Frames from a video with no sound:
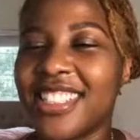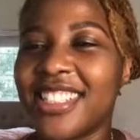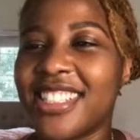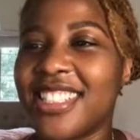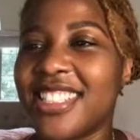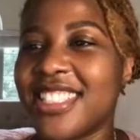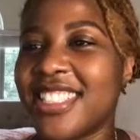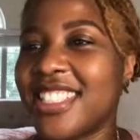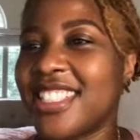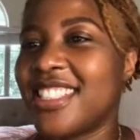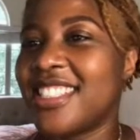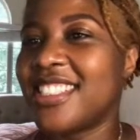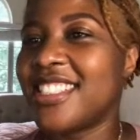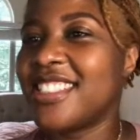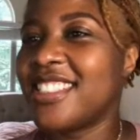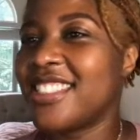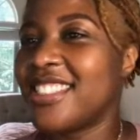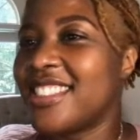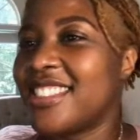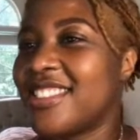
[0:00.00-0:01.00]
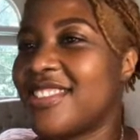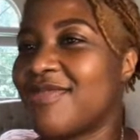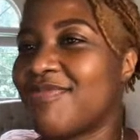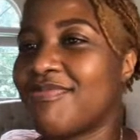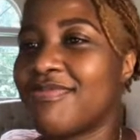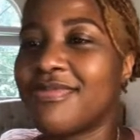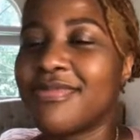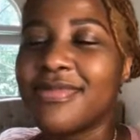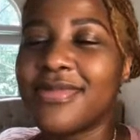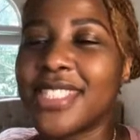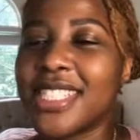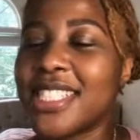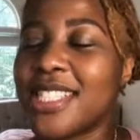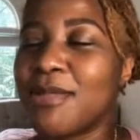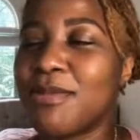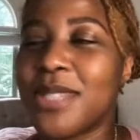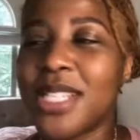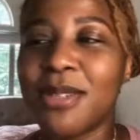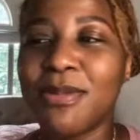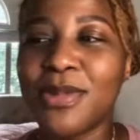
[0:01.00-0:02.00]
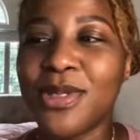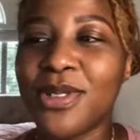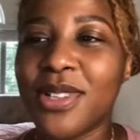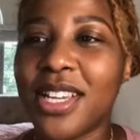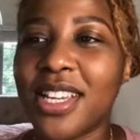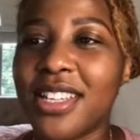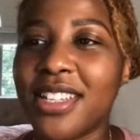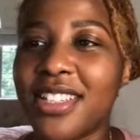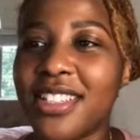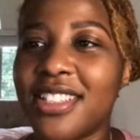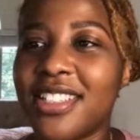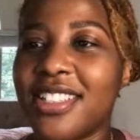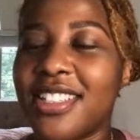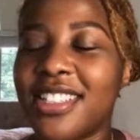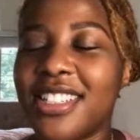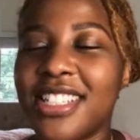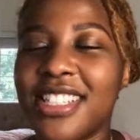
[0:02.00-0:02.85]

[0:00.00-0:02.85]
Listen, sometimes you gotta,